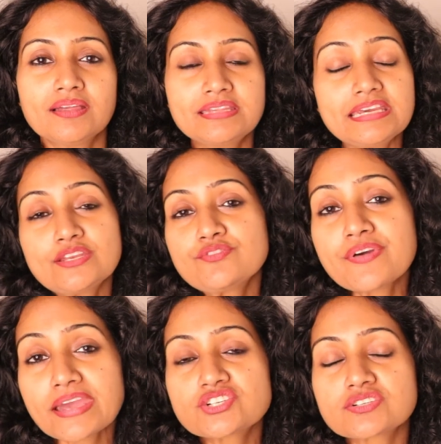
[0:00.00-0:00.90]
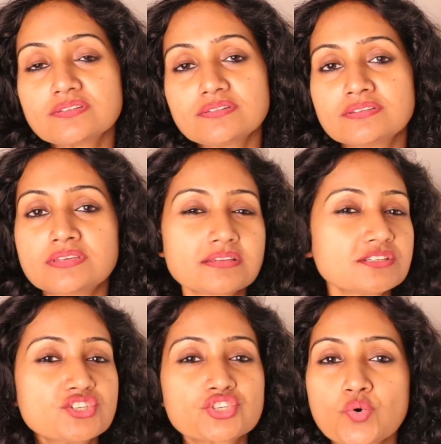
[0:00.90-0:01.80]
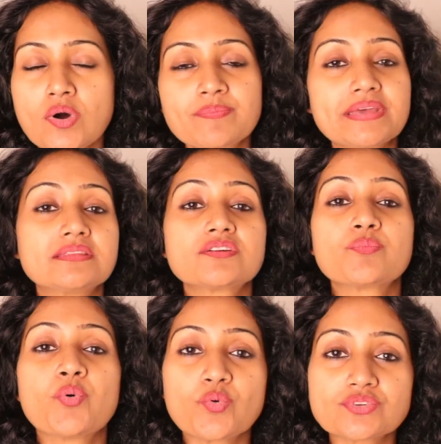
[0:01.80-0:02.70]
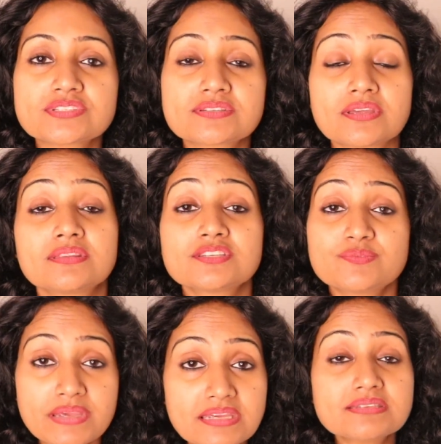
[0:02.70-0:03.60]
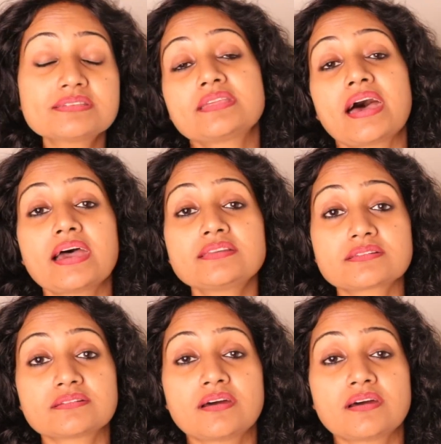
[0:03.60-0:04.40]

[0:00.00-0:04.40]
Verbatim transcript: The infection doesn't show up in the reports. This means that,